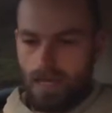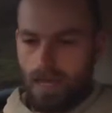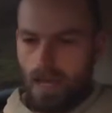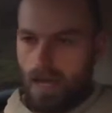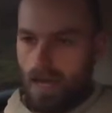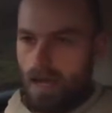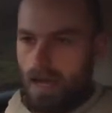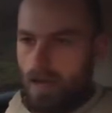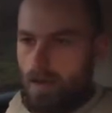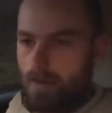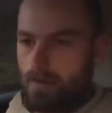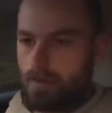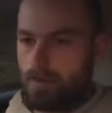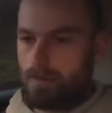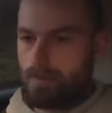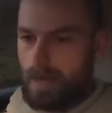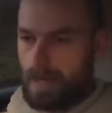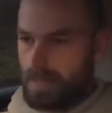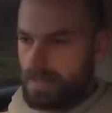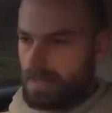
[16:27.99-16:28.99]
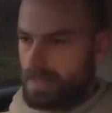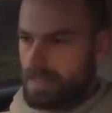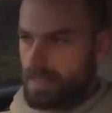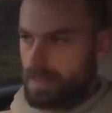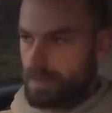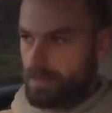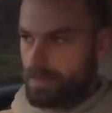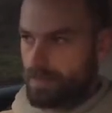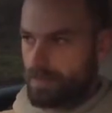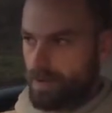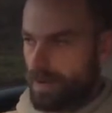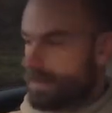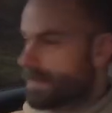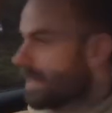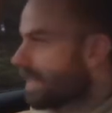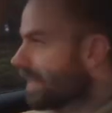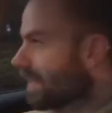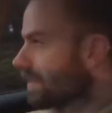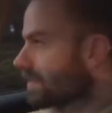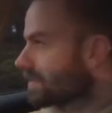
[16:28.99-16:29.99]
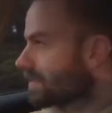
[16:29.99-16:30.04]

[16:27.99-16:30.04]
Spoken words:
but the Premier